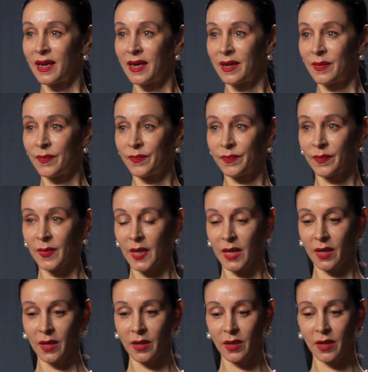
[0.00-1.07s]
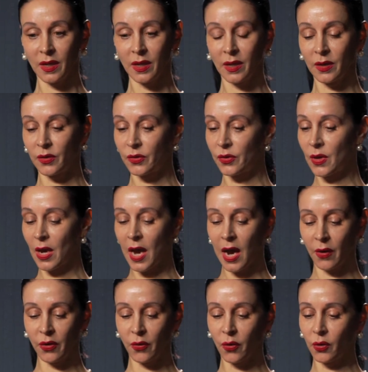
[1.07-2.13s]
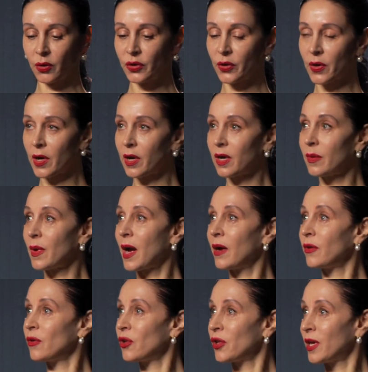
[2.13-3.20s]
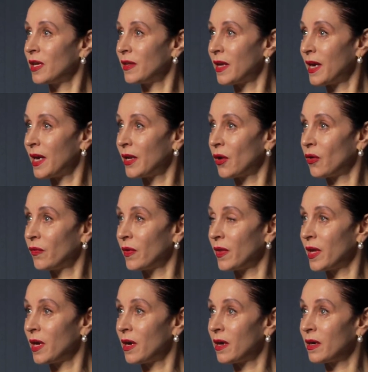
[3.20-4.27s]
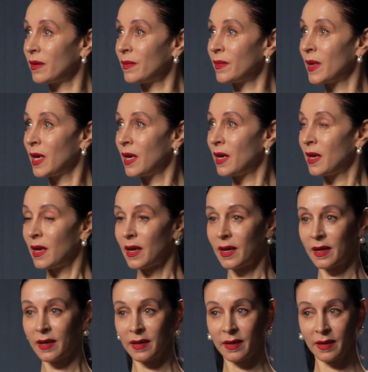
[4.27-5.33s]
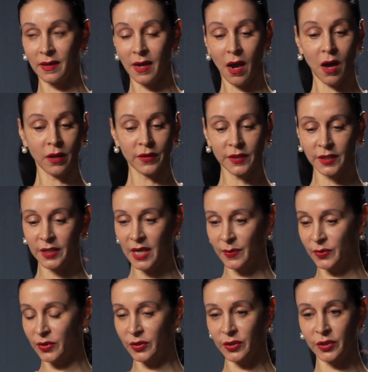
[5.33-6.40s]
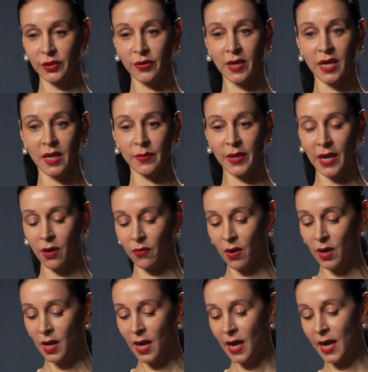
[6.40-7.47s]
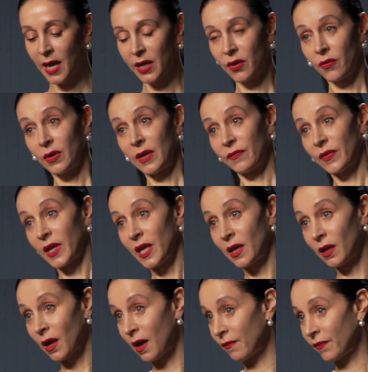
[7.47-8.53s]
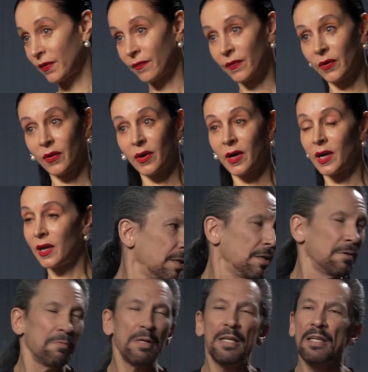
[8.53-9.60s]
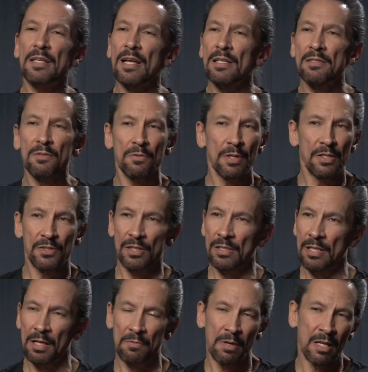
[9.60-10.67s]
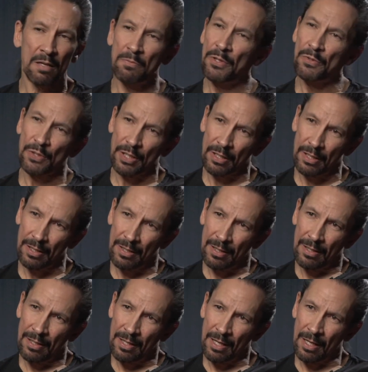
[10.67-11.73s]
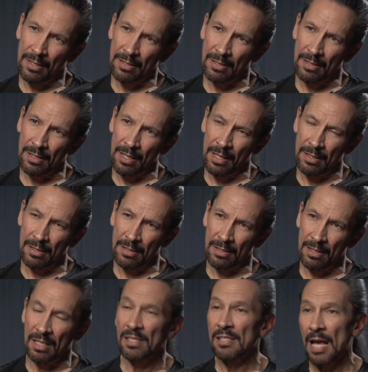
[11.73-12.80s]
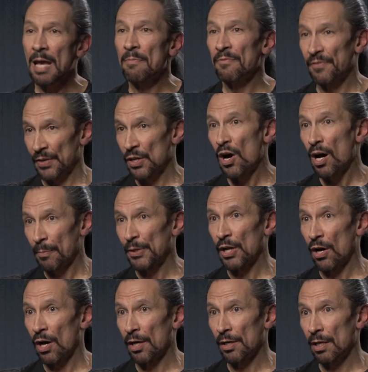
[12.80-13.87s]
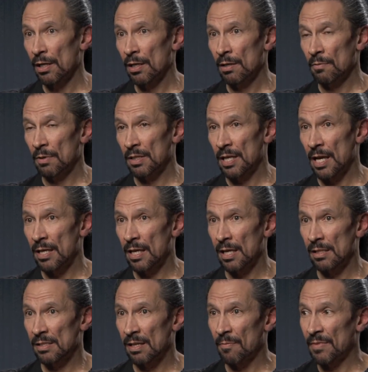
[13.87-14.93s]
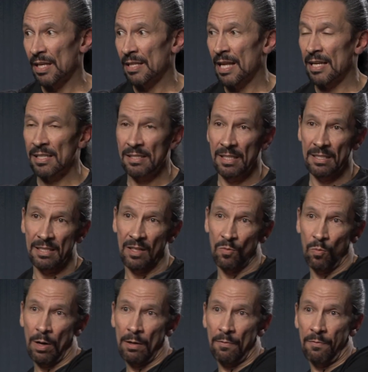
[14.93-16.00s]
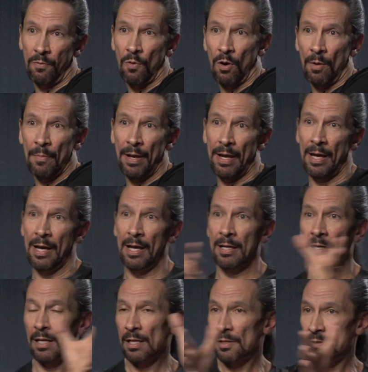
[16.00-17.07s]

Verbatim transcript: um, neck, deportment, shoulder. How you hold your arm, how you shade the head over the arm. Uh, all the steps are described, how, how you lift the heel off the floor. Reading dance notation is like reading music. It's, it's right. the same phenomenon. We're taking something that exists in one form and